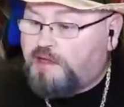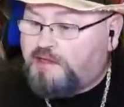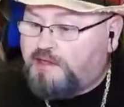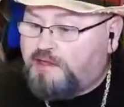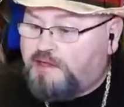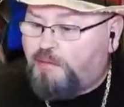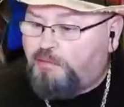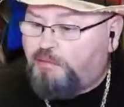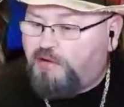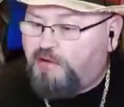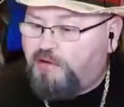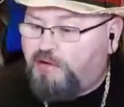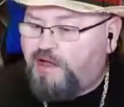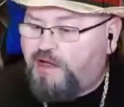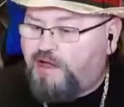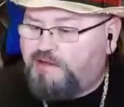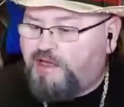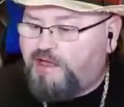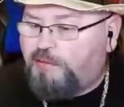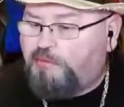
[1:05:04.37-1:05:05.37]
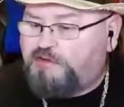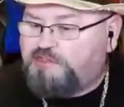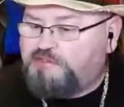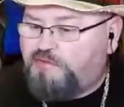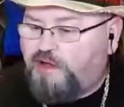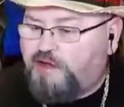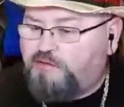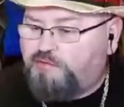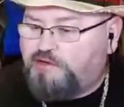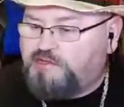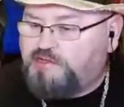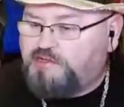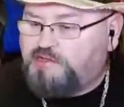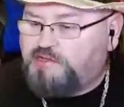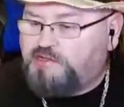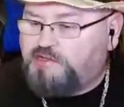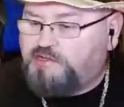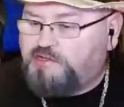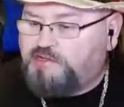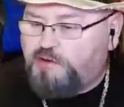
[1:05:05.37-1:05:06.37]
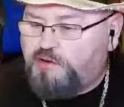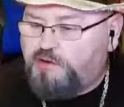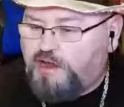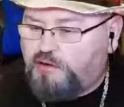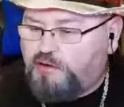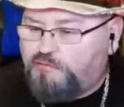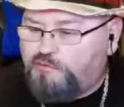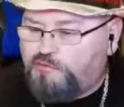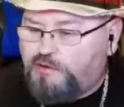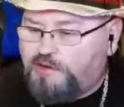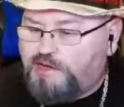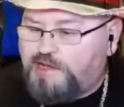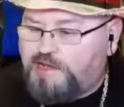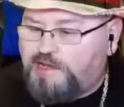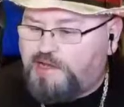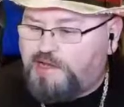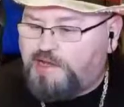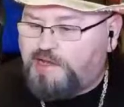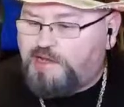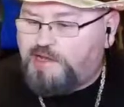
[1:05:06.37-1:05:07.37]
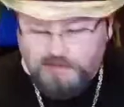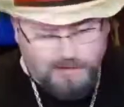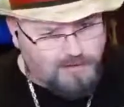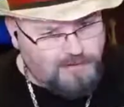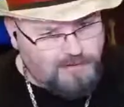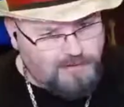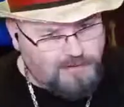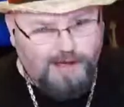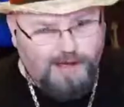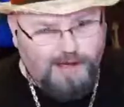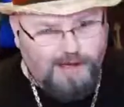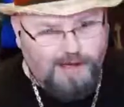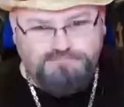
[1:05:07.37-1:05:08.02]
Cowboys 5 ring says coat hanger for an antenna. Yep,